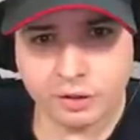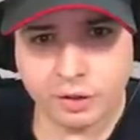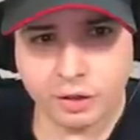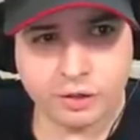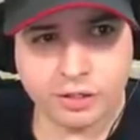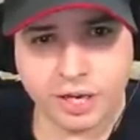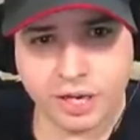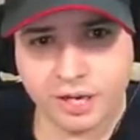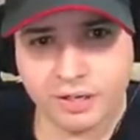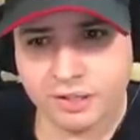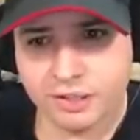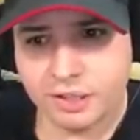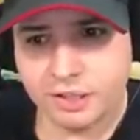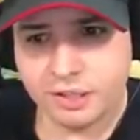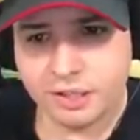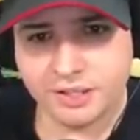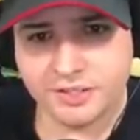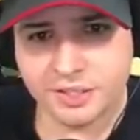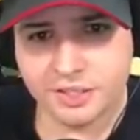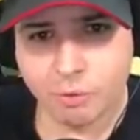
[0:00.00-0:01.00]
Okay,
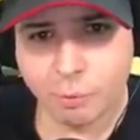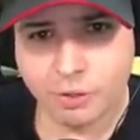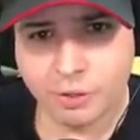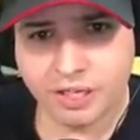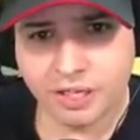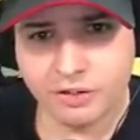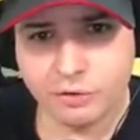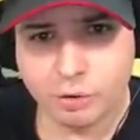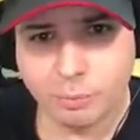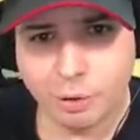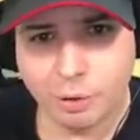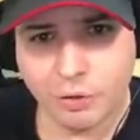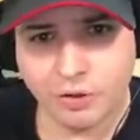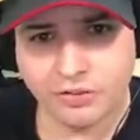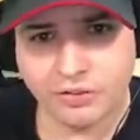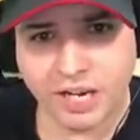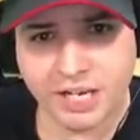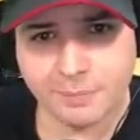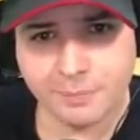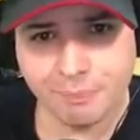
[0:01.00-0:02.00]
let's see what we can do about the
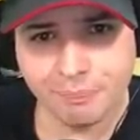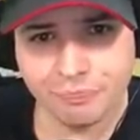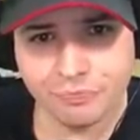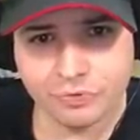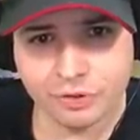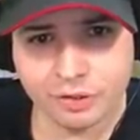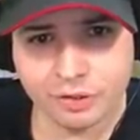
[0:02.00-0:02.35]
Titan.